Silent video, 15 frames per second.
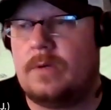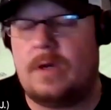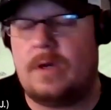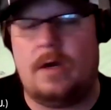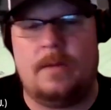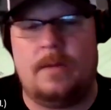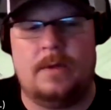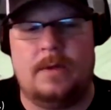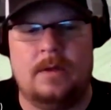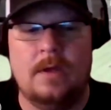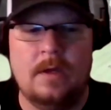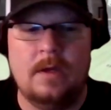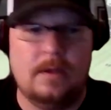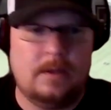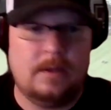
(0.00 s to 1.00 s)
common
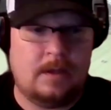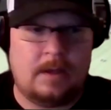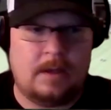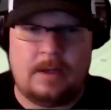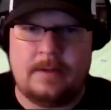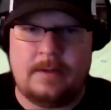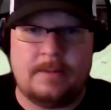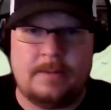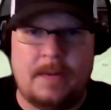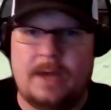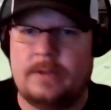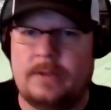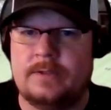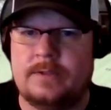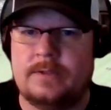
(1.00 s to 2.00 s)
in the
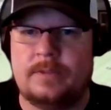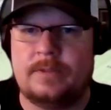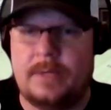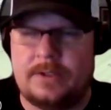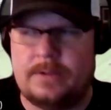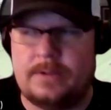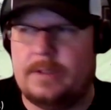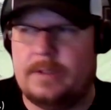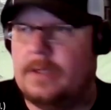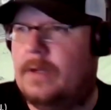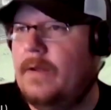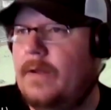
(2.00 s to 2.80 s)
minors, especially